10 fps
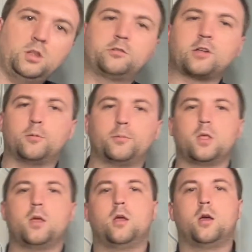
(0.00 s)
So
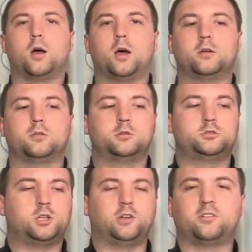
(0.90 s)
uh,
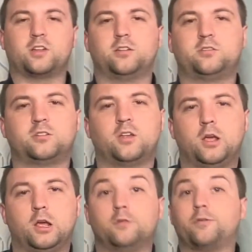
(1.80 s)
Jesus
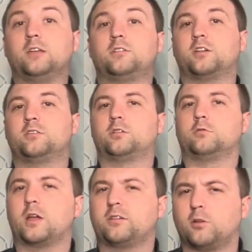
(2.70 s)
invites us to
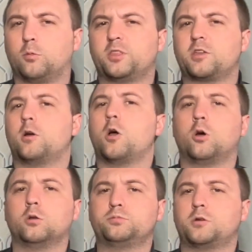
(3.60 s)
wrestle with our
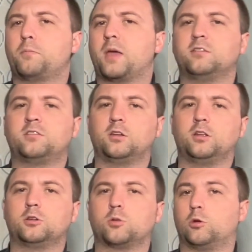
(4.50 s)
own
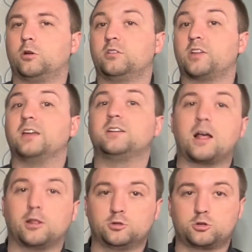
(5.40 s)
propensity towards
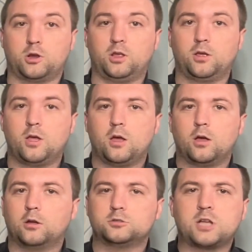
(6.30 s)
idolatry,
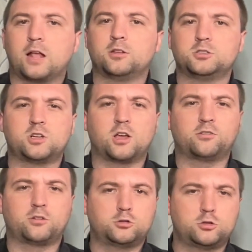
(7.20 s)
uh, challenging us
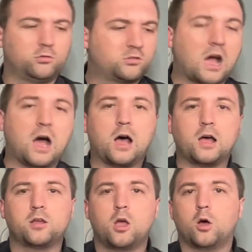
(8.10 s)
to choose
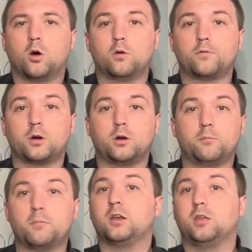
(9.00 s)
God over
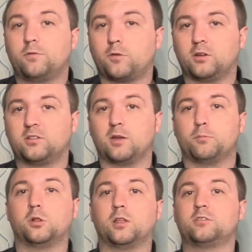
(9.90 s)
money, for
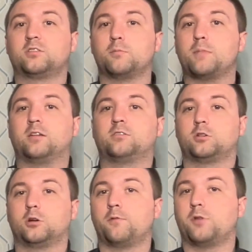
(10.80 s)
example, as the
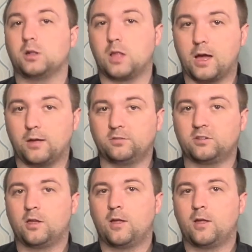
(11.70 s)
master of our lives.